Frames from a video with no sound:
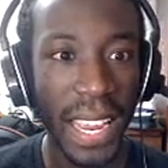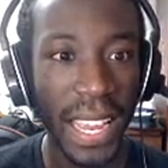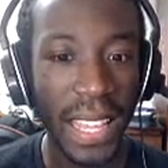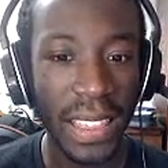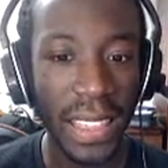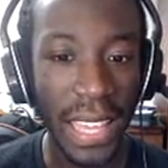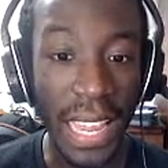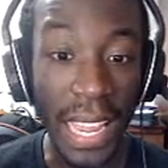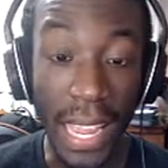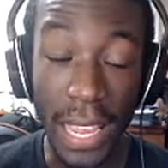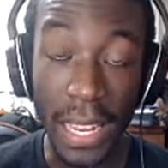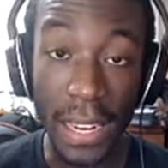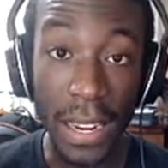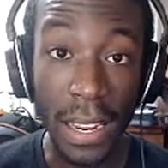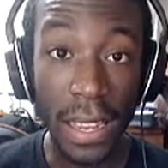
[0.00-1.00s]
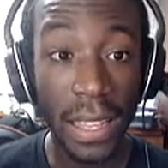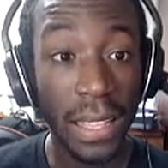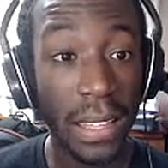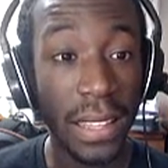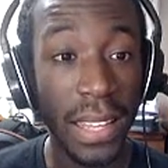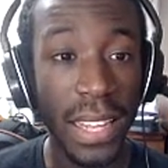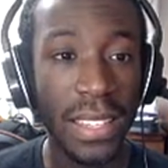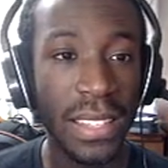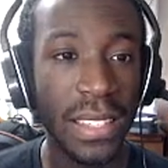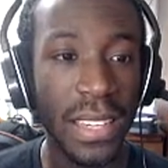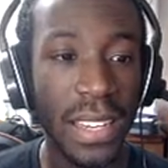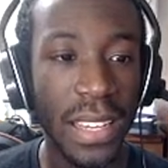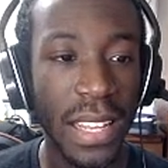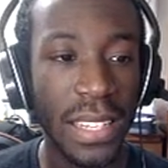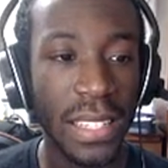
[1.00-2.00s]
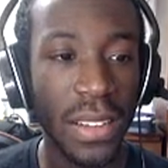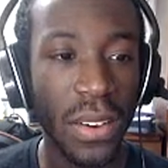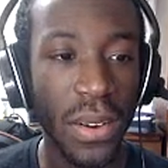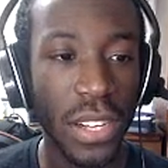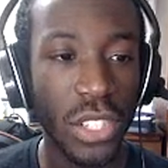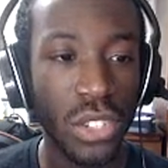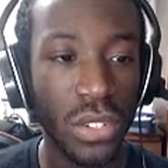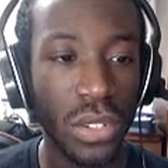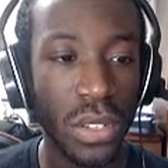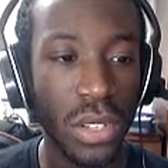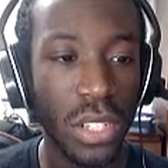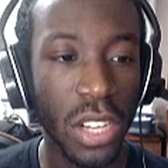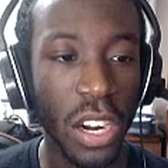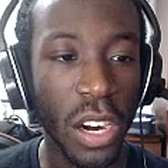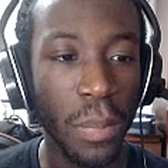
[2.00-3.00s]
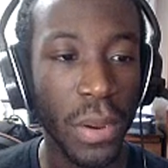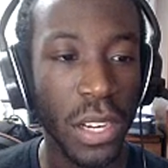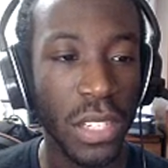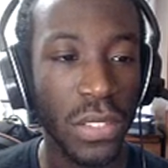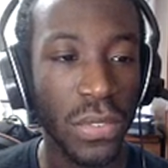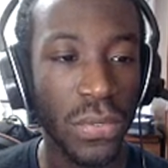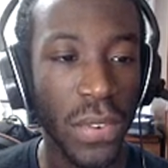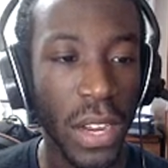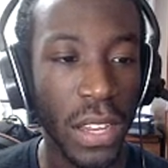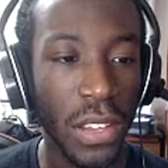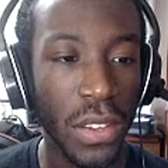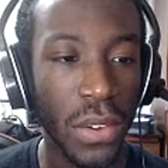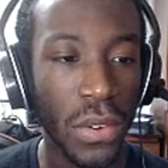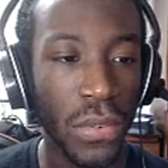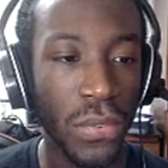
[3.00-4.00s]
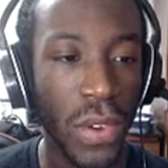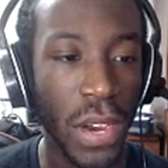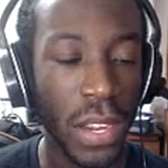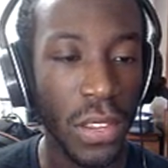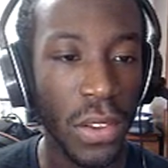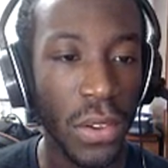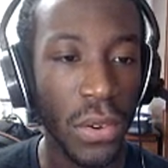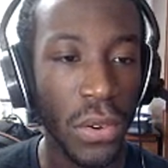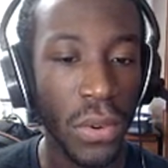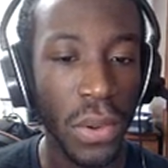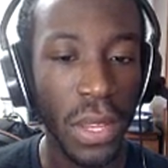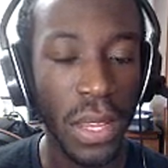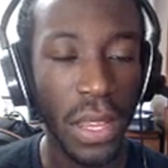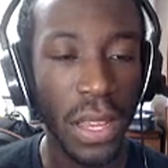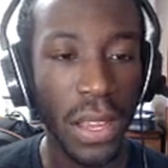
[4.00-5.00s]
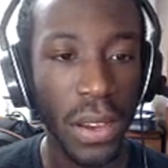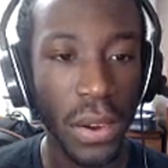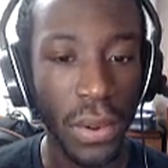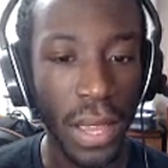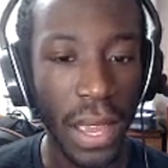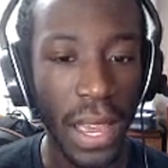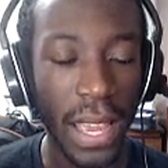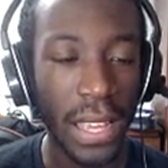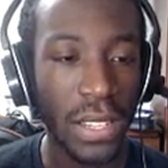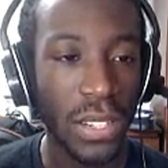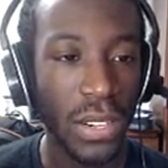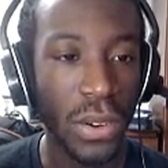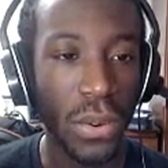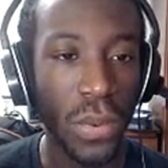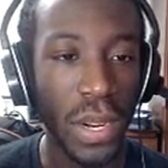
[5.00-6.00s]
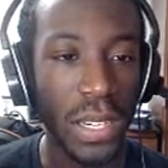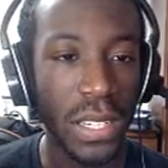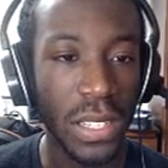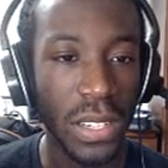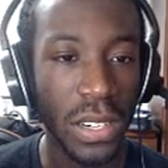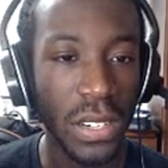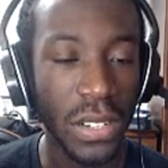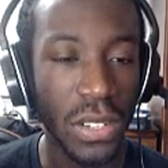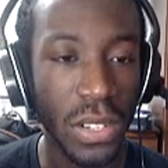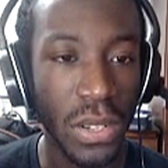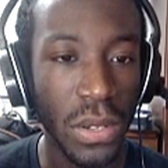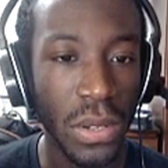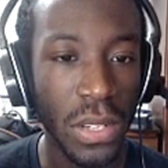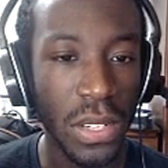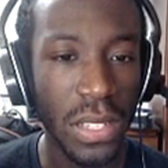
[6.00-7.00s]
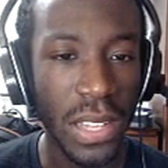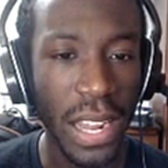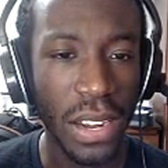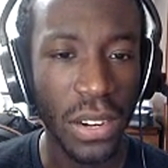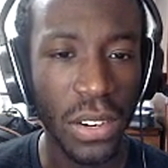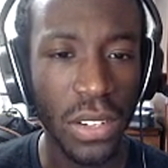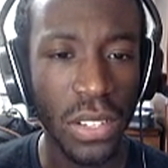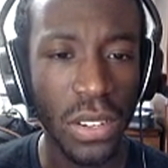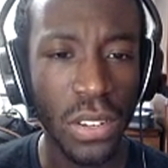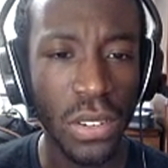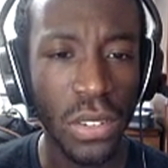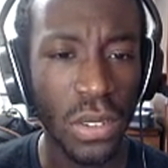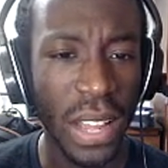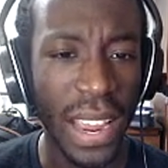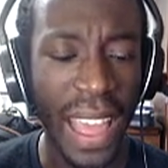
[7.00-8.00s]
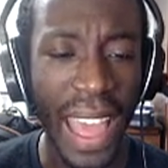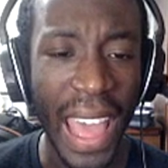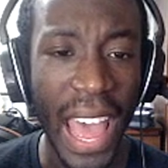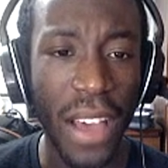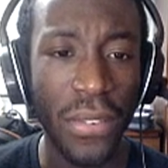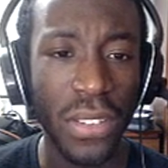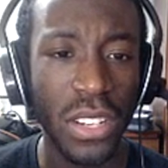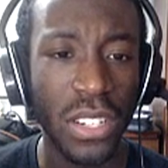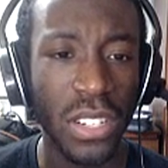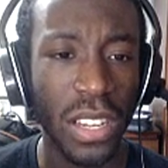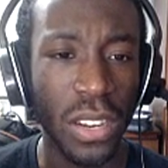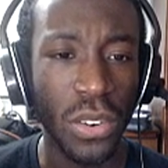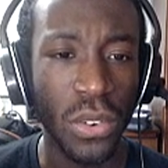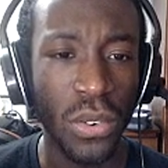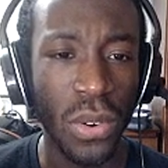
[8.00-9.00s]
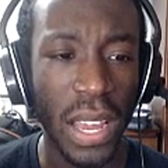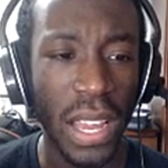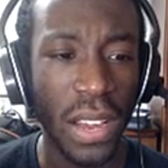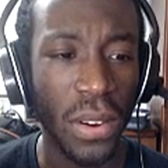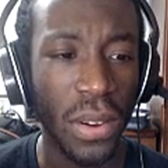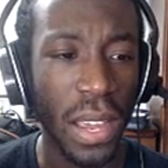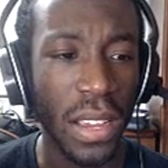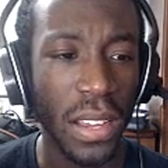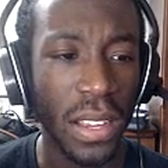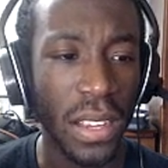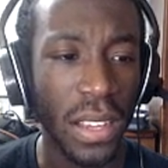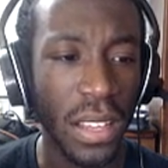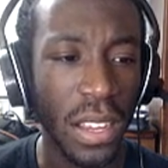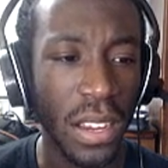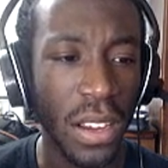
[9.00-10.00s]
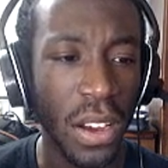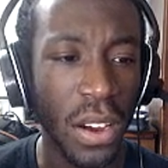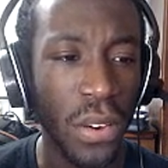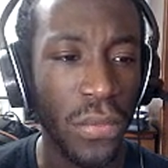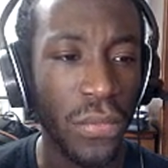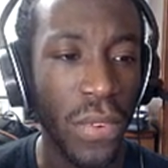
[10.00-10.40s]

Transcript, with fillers: And then, let's go ahead and Sucker Punch. Fuck you, fuck you. Okay, so what is this gonna do? This is not gonna, it's only gonna do like half unless it's like a crit. Okay, good, good, there you go.